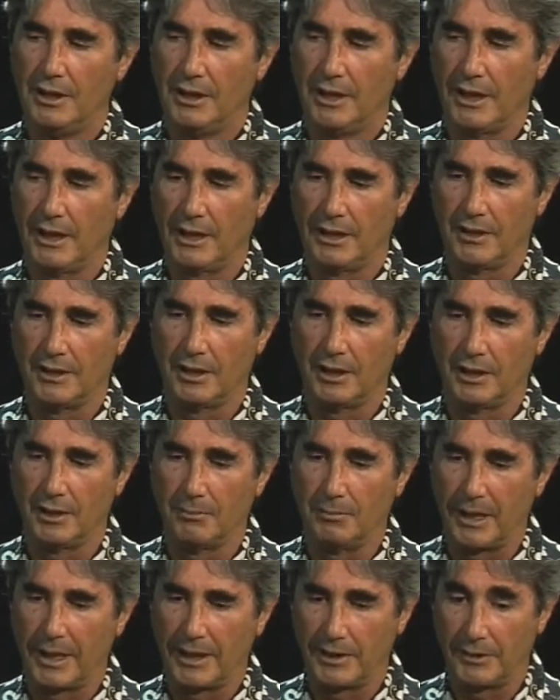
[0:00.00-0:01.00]
And
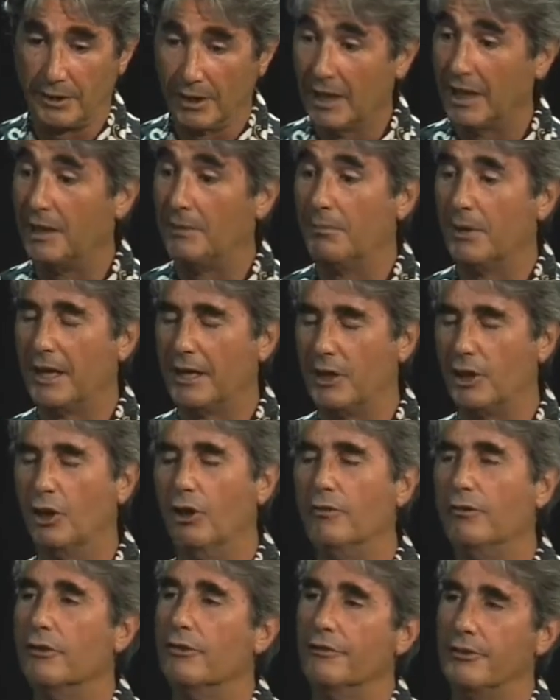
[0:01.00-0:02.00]
the late Mike
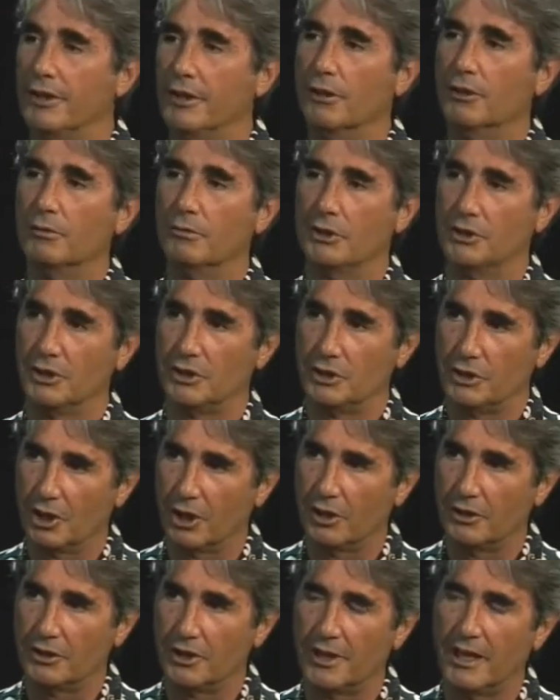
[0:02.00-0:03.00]
Overfield was in
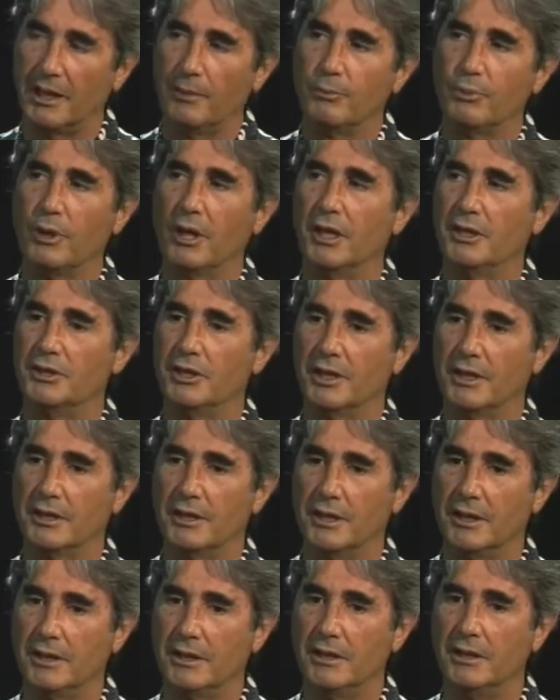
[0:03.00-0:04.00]
charge of that project,
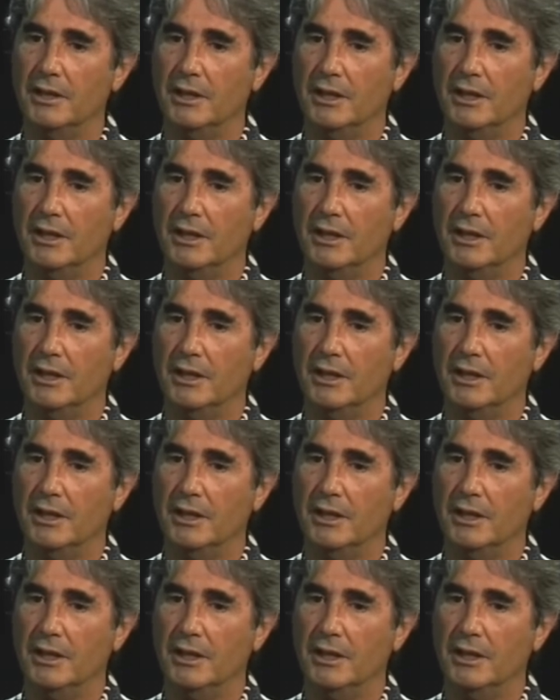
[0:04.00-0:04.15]
and